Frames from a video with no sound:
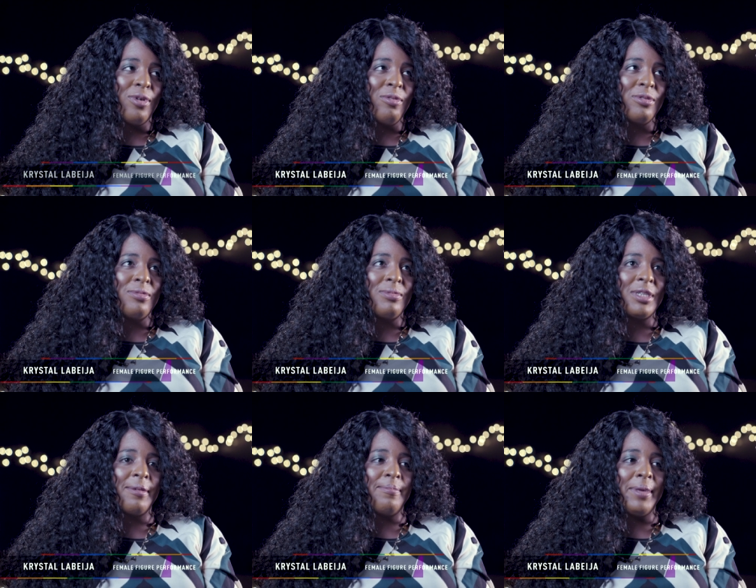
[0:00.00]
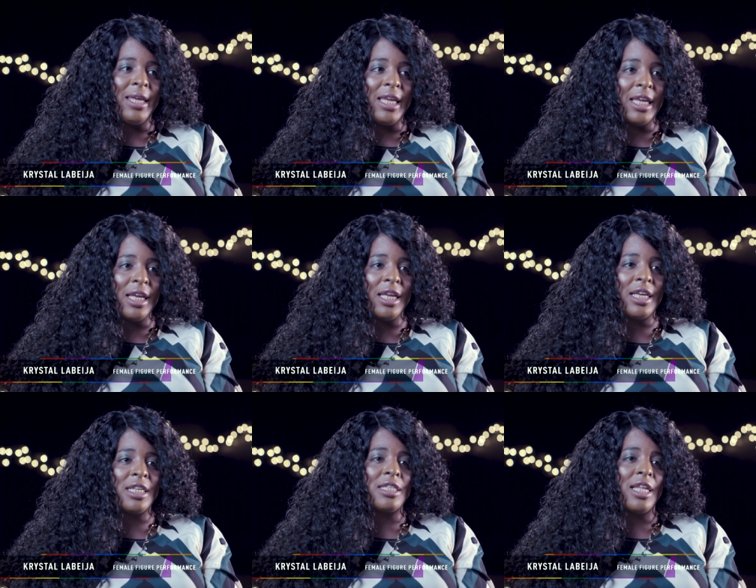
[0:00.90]
Ballroom to me
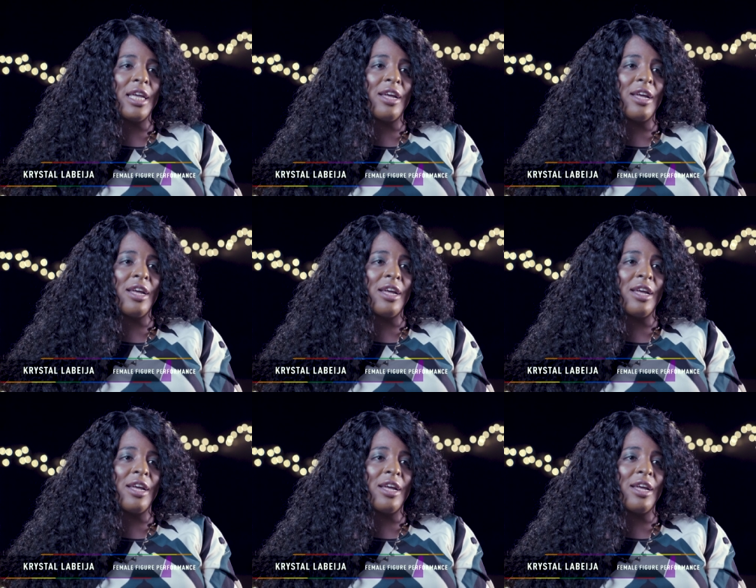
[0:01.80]
is